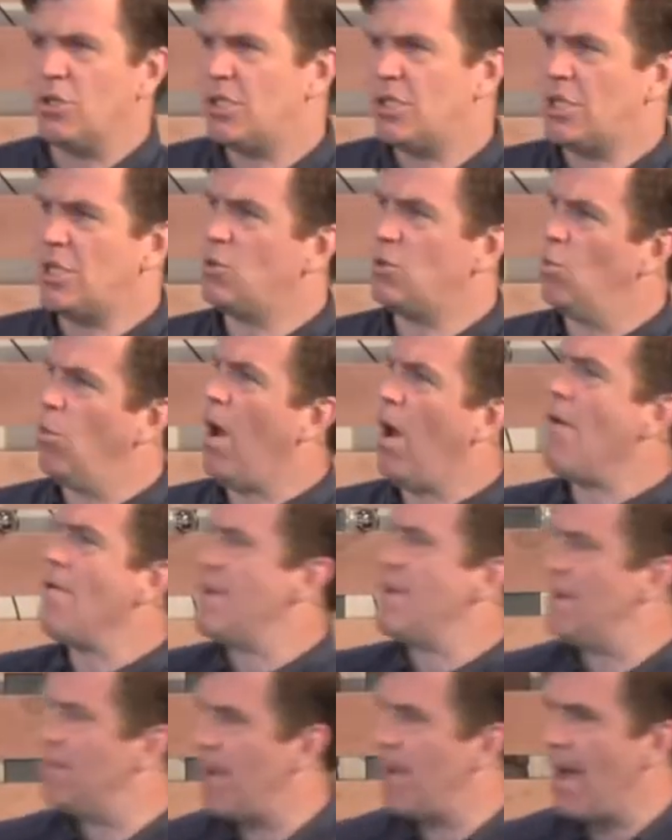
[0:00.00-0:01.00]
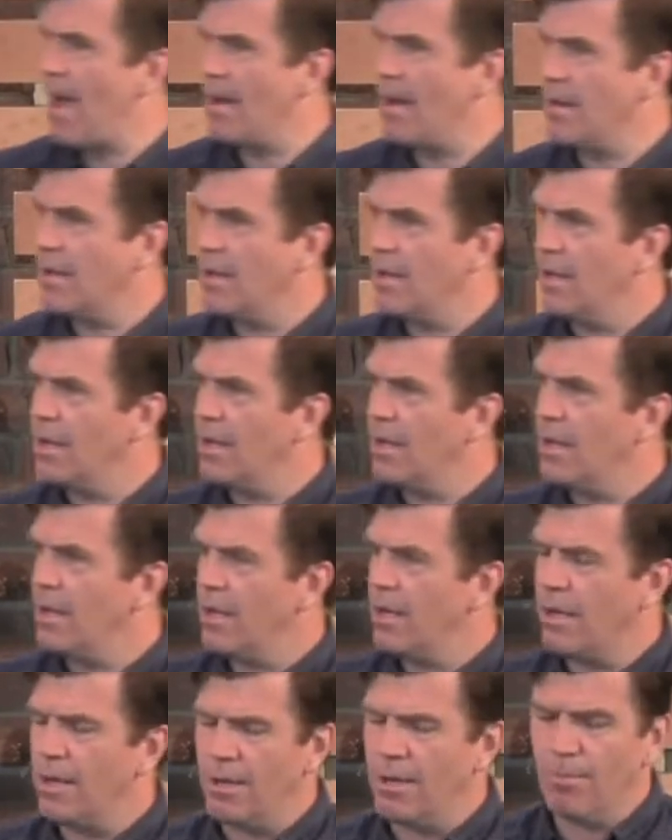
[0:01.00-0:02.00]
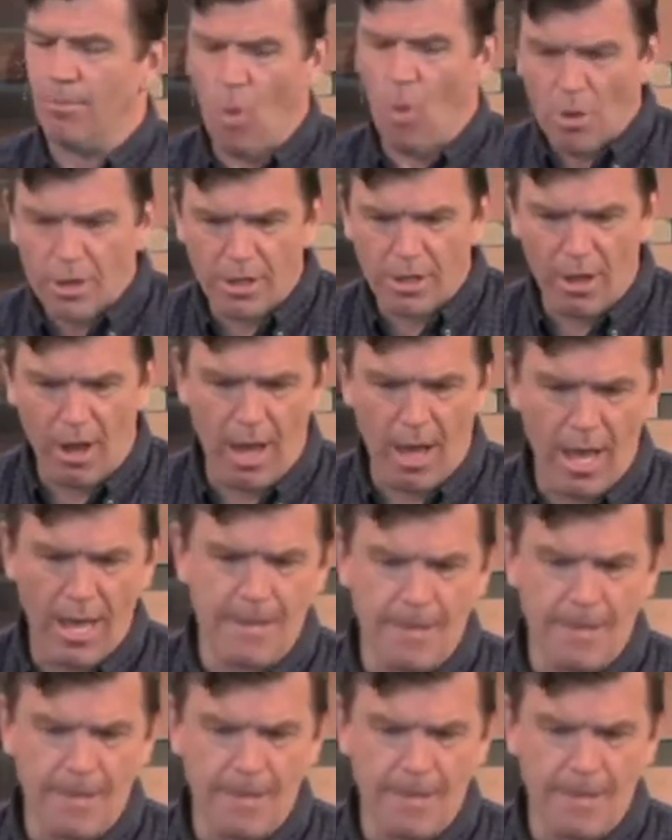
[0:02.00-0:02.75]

she's worried about Mordecai